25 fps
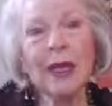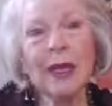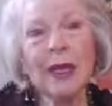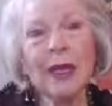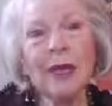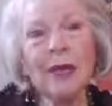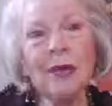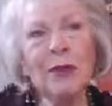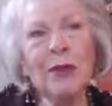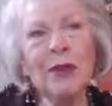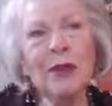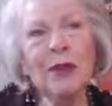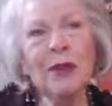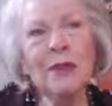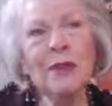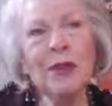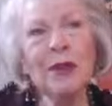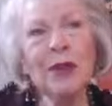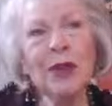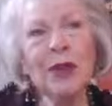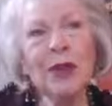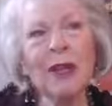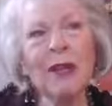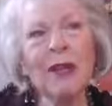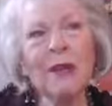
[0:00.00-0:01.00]

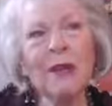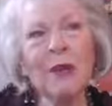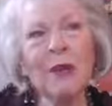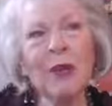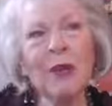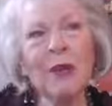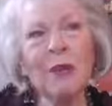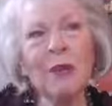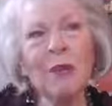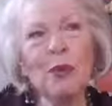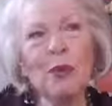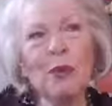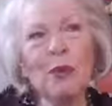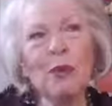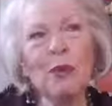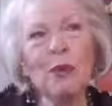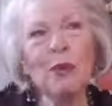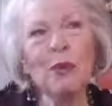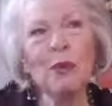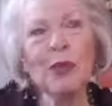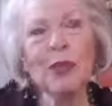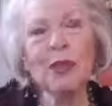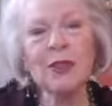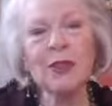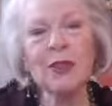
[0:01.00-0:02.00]
It's very important
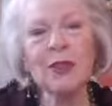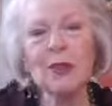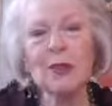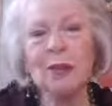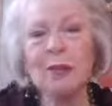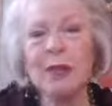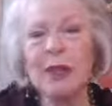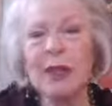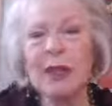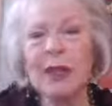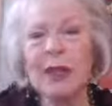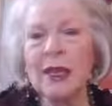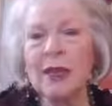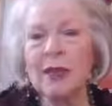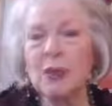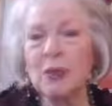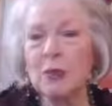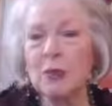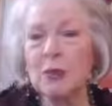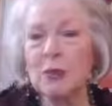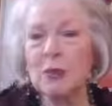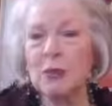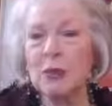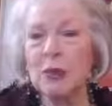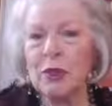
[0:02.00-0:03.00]
for us to begin
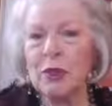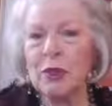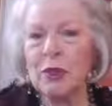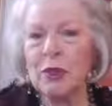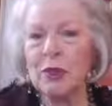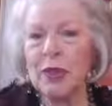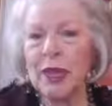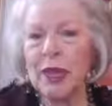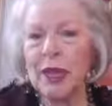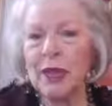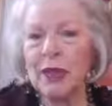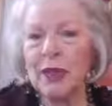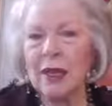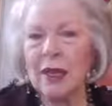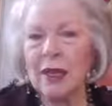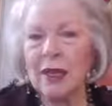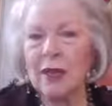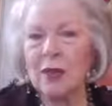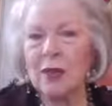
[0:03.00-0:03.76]
to appreciate